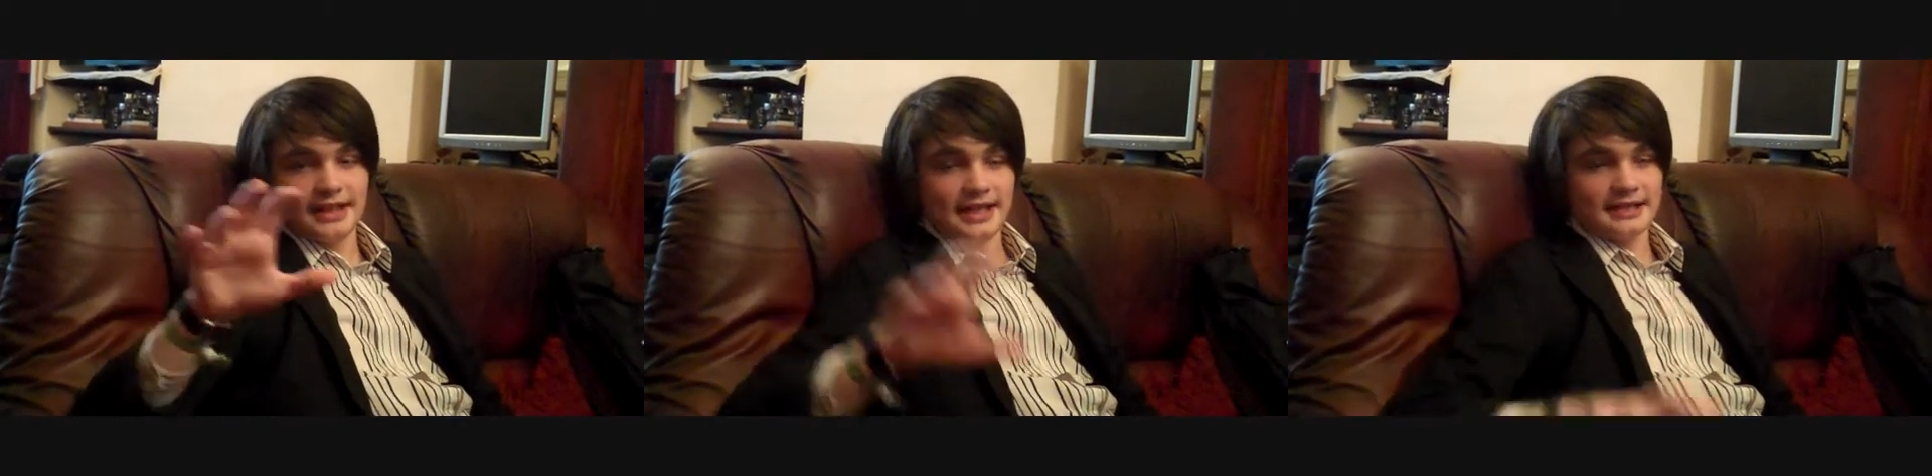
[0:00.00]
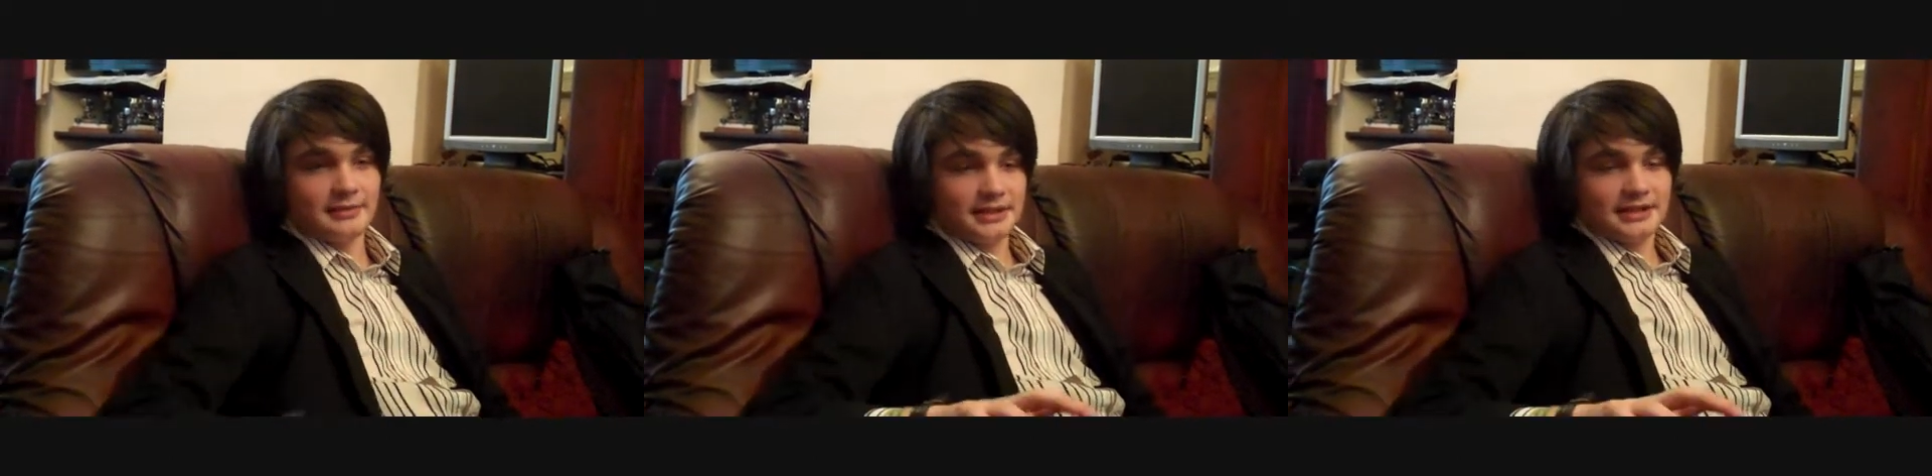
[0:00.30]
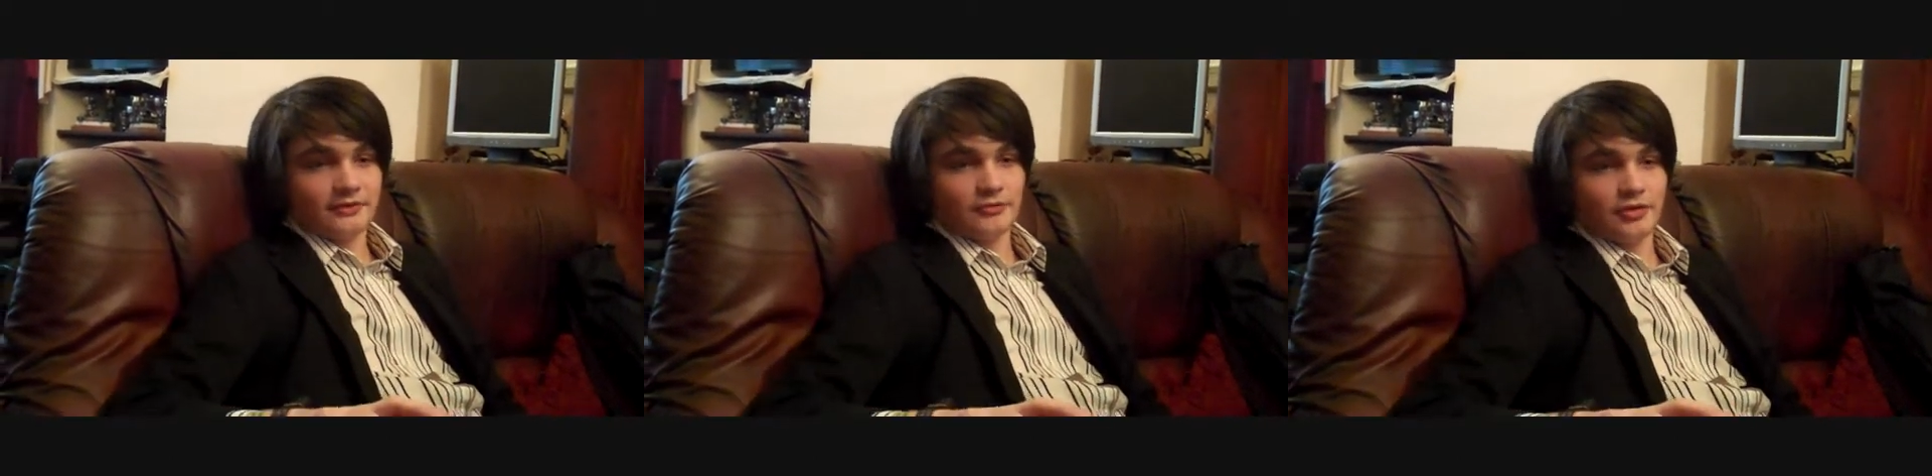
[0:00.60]
he ends up in a
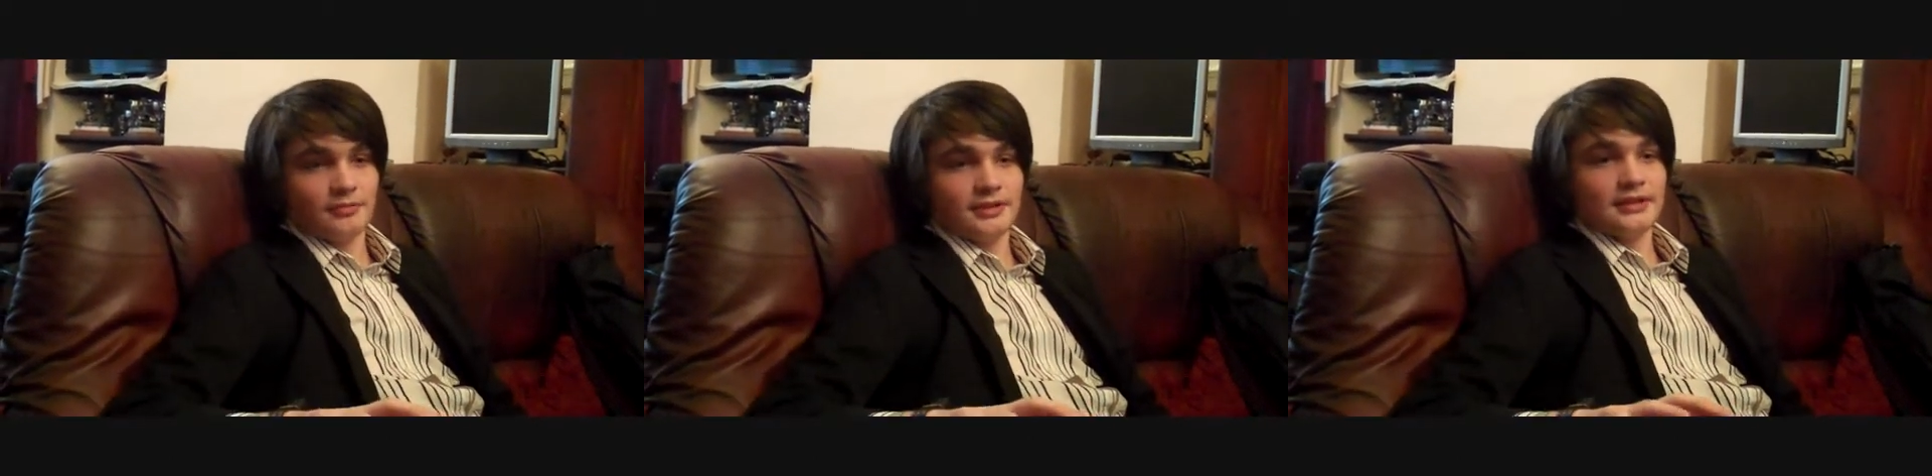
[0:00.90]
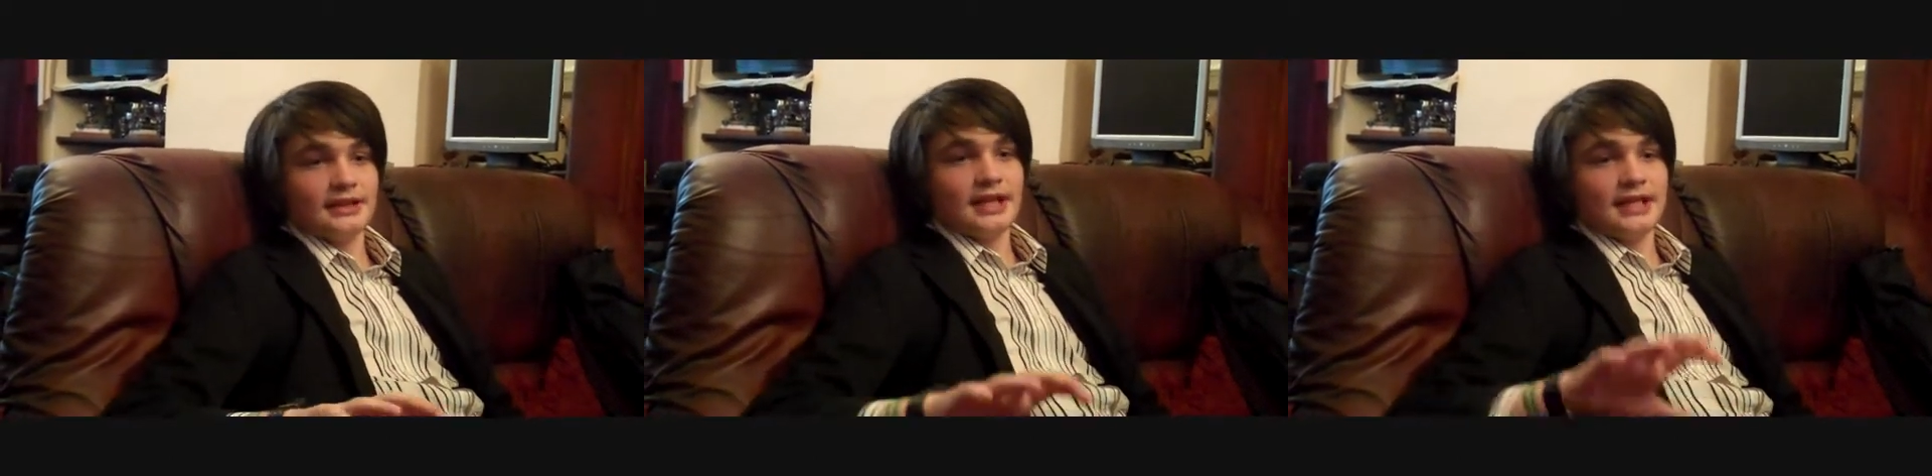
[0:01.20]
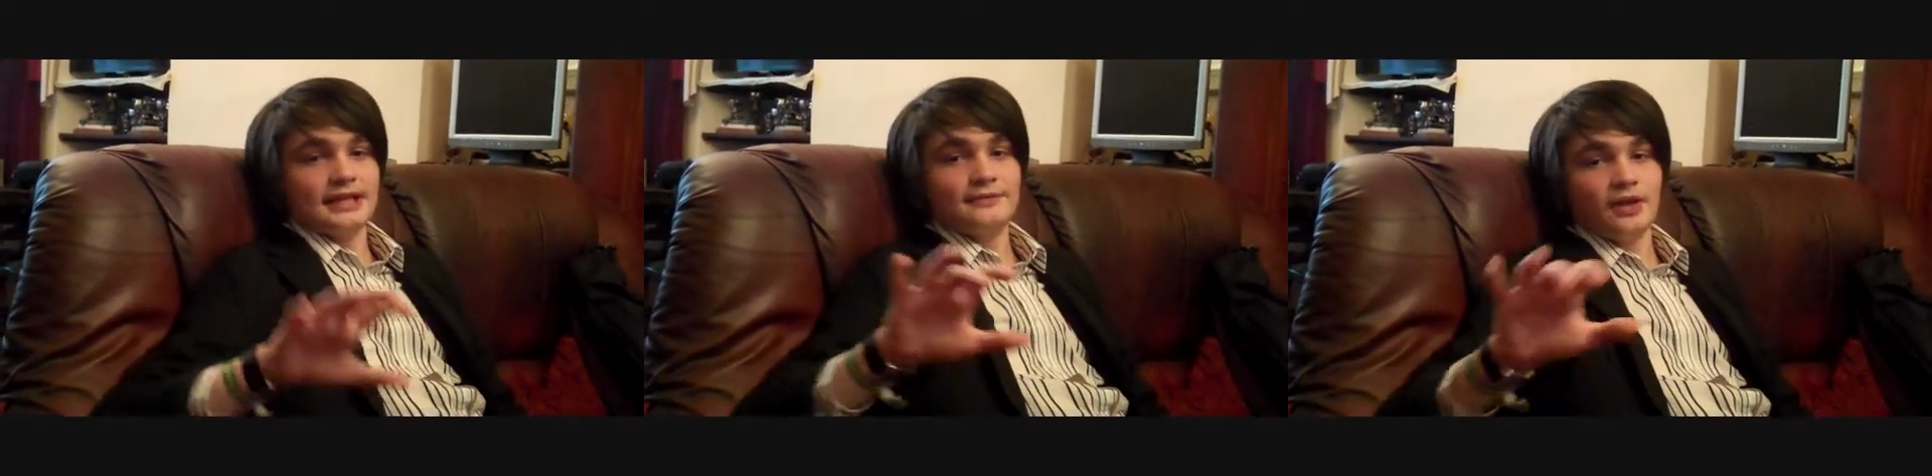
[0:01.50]
different room.
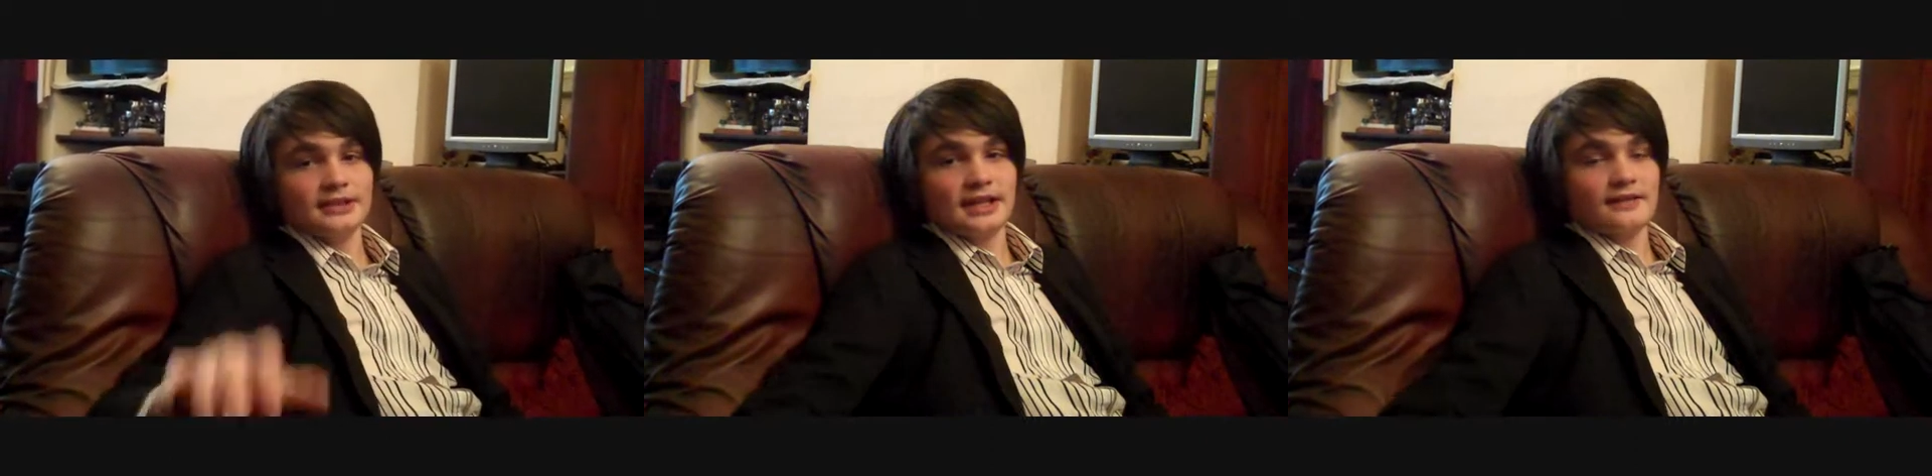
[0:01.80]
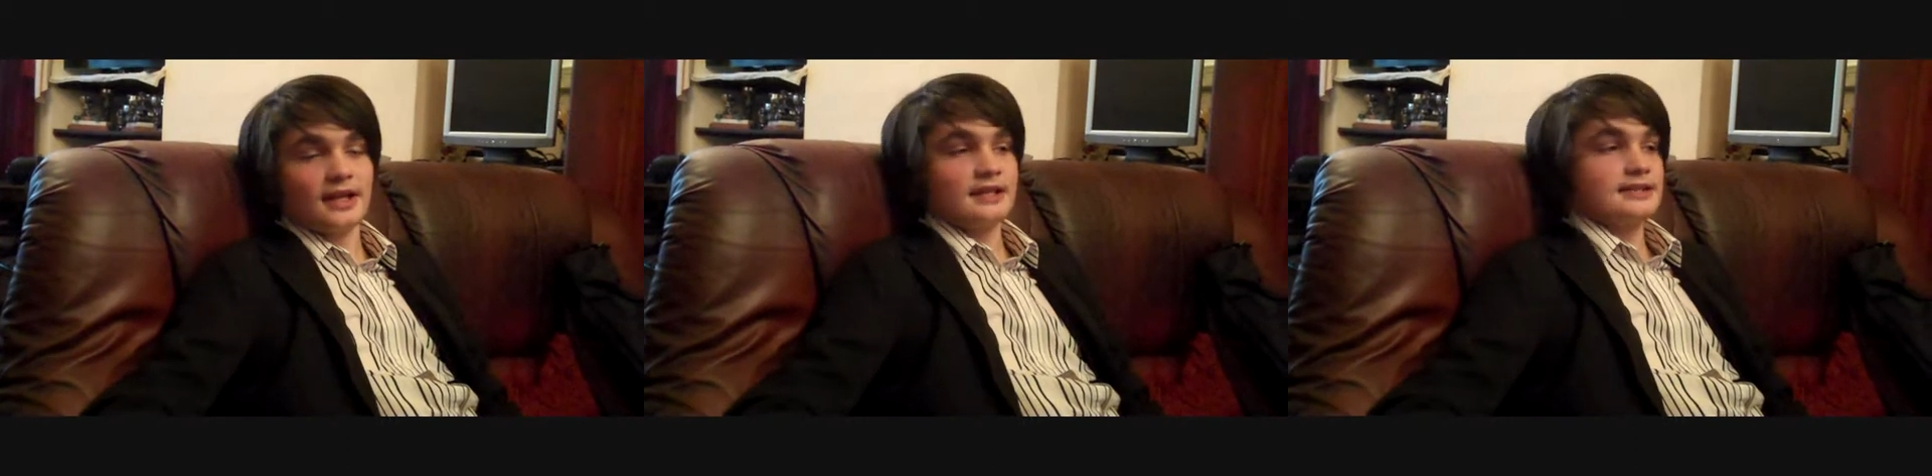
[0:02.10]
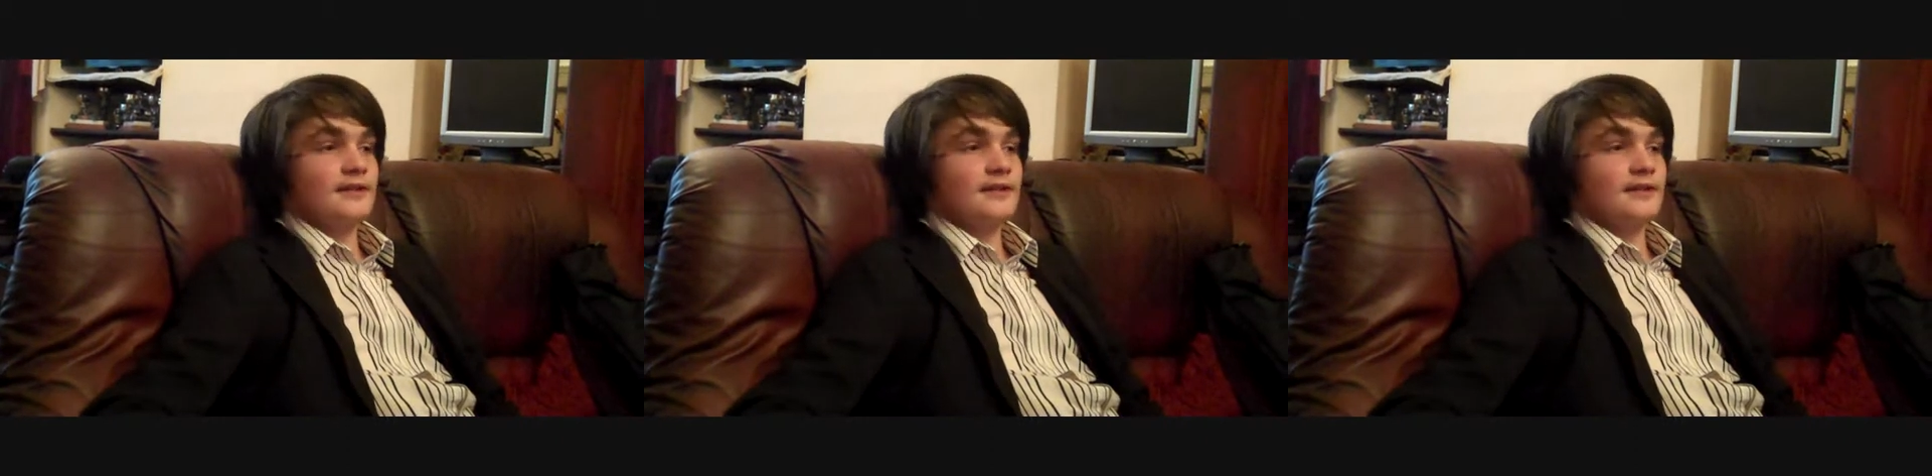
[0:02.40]
And then he finds out that